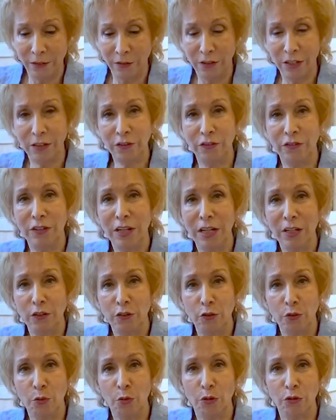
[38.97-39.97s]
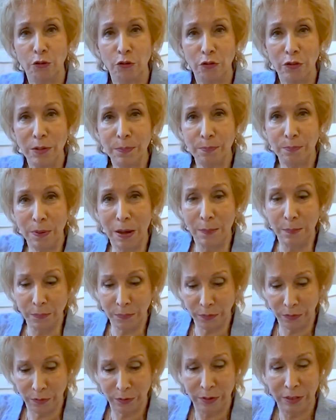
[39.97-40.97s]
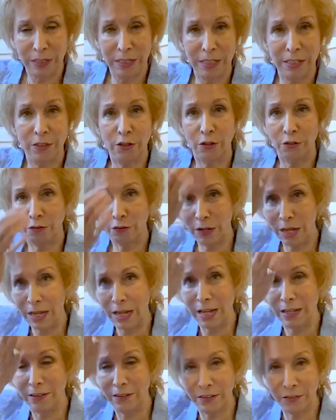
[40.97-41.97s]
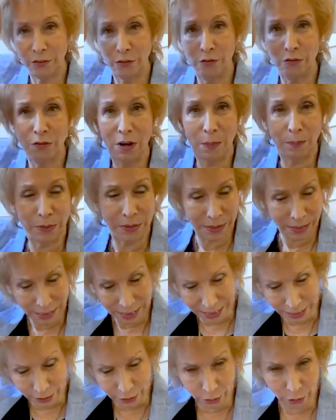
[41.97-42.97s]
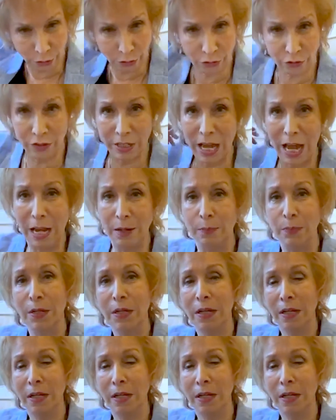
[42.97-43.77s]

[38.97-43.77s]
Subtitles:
Just take two or three pumps in your and just rub it in your scalp.